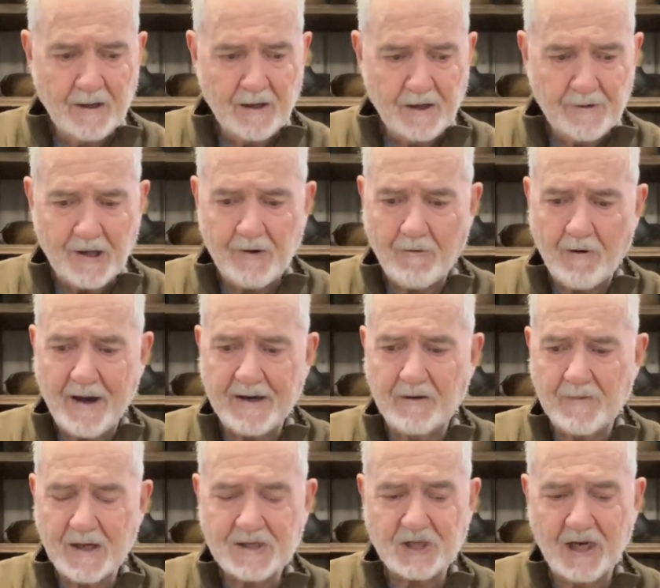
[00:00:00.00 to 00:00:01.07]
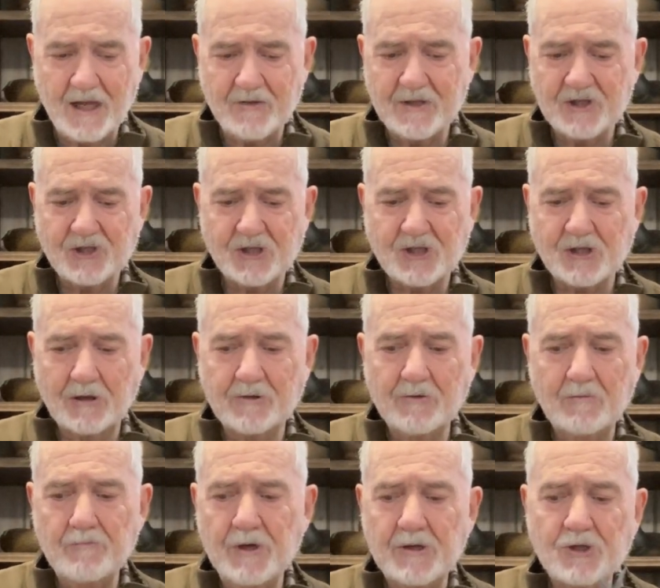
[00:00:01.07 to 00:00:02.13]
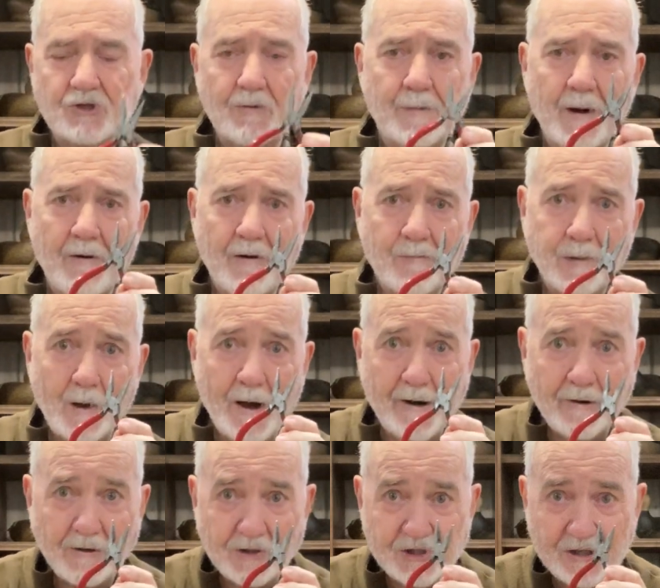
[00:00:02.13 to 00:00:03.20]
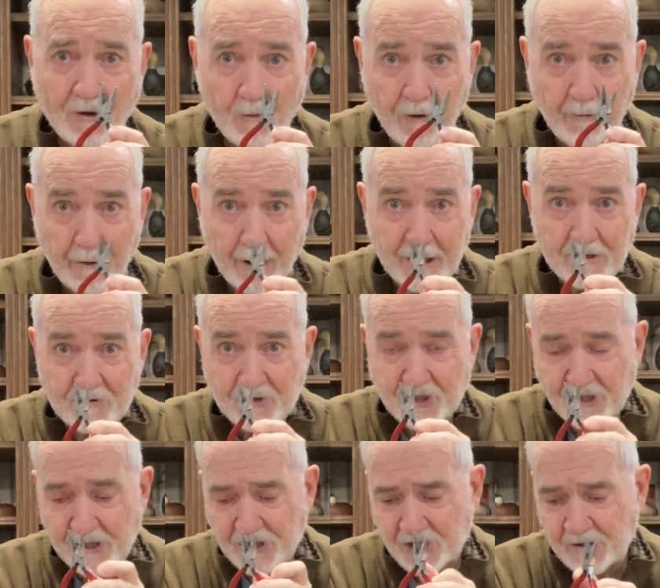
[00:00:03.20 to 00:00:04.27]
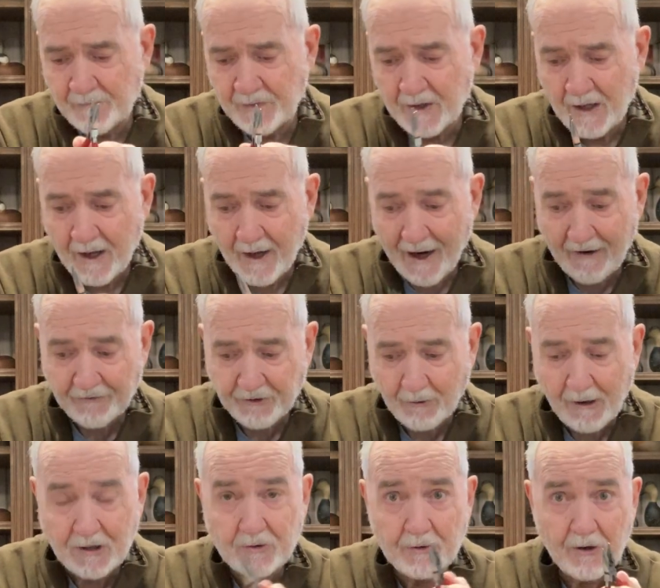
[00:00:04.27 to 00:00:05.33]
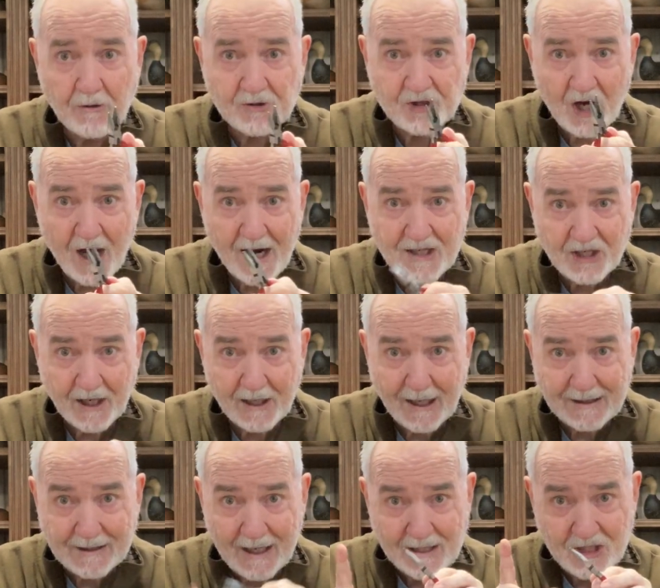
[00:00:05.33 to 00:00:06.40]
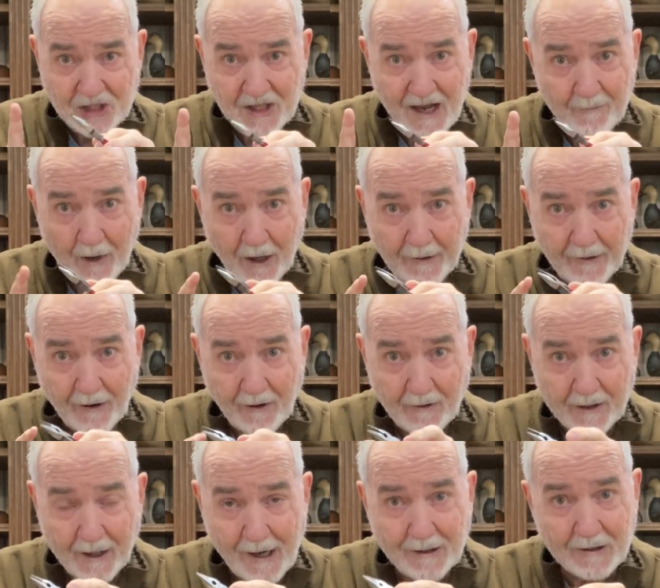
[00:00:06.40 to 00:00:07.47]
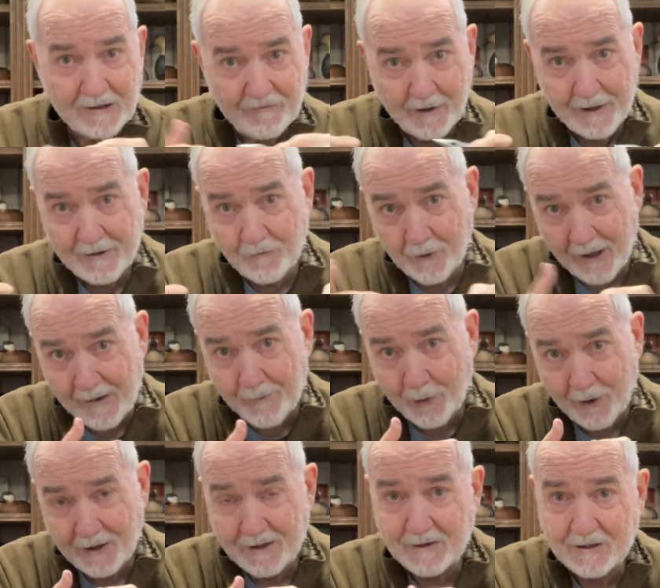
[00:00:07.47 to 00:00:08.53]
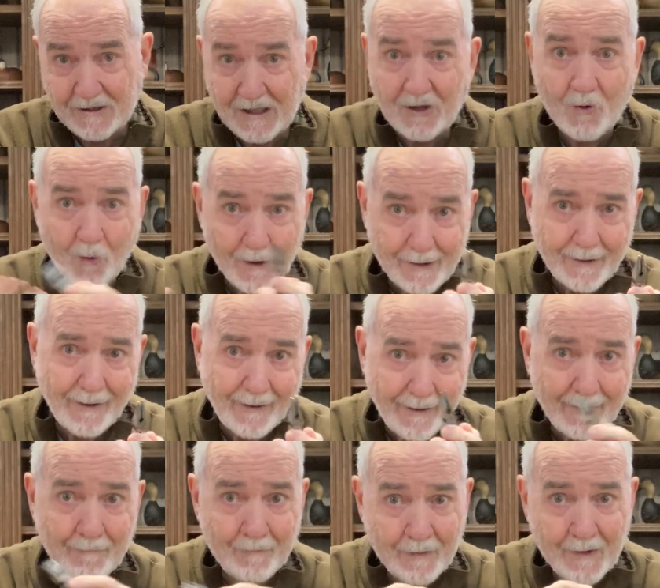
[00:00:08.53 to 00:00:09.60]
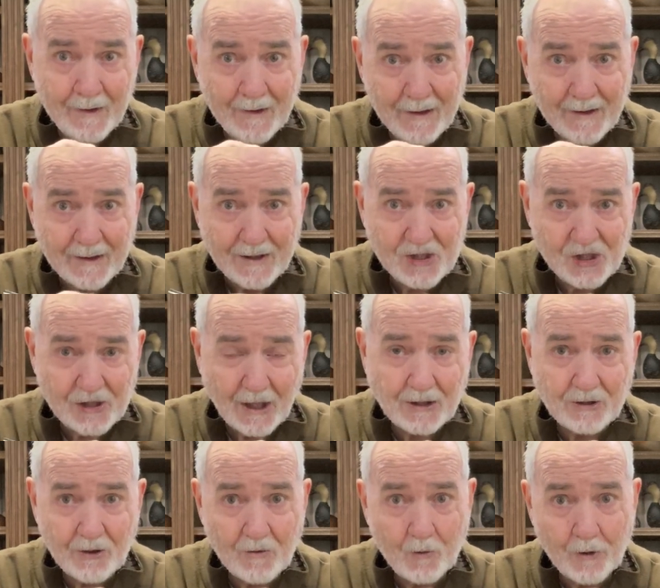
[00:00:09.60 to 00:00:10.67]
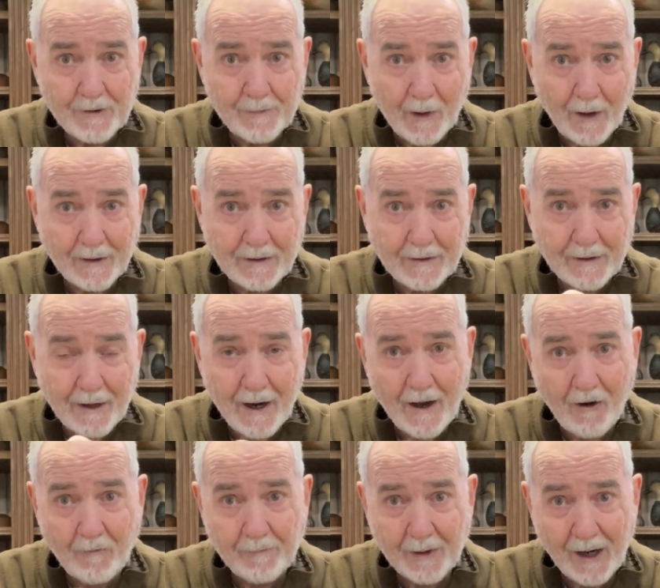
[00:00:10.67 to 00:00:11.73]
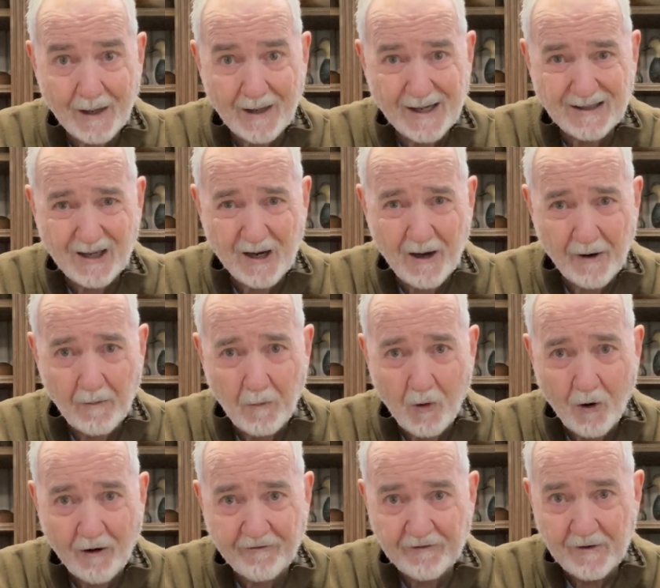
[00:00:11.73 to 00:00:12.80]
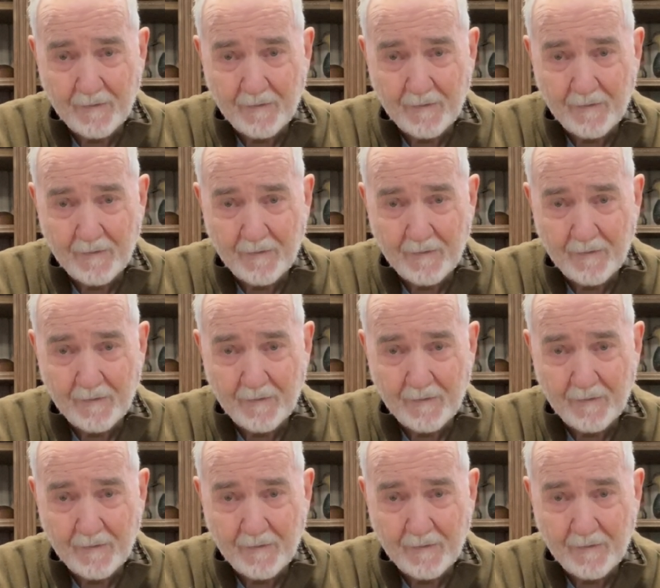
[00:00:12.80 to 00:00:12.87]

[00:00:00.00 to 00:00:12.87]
Another item that's handy is just a little miniature pair of pliers. Now, where would I use this? After I do those eyes, I got that stem on there. Can I leave it in when I put it in the decoy? Yeah, it'll stick to the wood putty and it'll help, but I like to cut them off.